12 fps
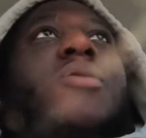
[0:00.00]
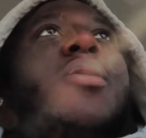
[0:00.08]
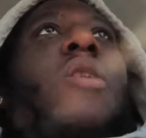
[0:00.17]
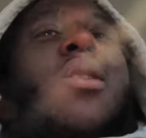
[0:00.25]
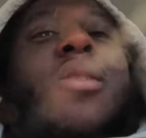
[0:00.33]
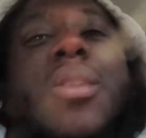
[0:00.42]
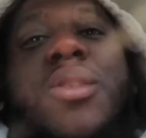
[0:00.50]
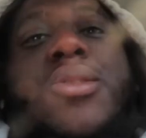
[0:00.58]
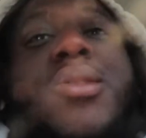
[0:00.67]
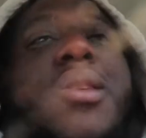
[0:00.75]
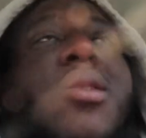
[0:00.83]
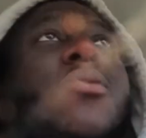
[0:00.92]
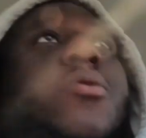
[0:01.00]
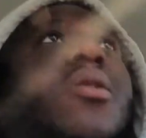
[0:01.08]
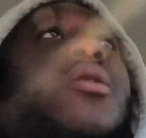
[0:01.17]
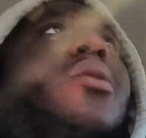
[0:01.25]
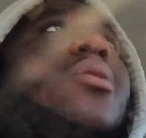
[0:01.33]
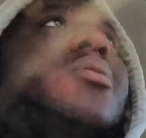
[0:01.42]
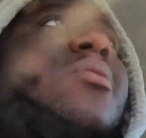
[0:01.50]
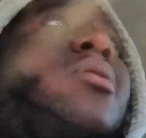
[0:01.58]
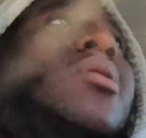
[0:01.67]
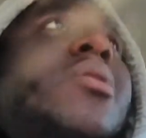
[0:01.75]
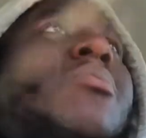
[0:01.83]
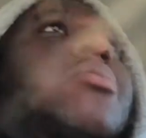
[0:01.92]
y'all can understand why.
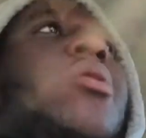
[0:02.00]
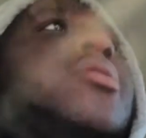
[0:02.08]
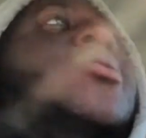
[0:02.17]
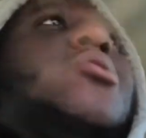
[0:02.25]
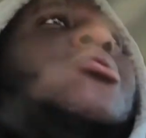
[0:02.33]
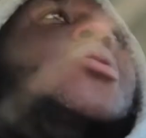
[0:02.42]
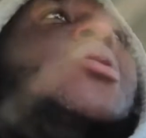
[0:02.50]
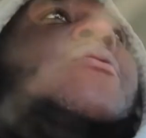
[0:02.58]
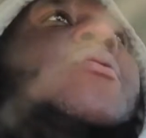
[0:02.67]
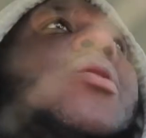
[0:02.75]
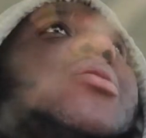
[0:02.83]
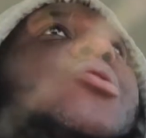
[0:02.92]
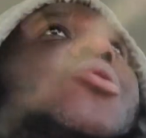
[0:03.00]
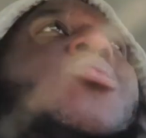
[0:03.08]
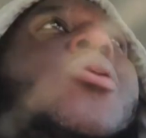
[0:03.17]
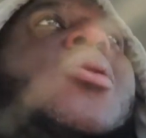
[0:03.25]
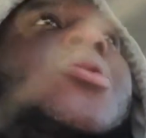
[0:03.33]
But as soon as I find this little parking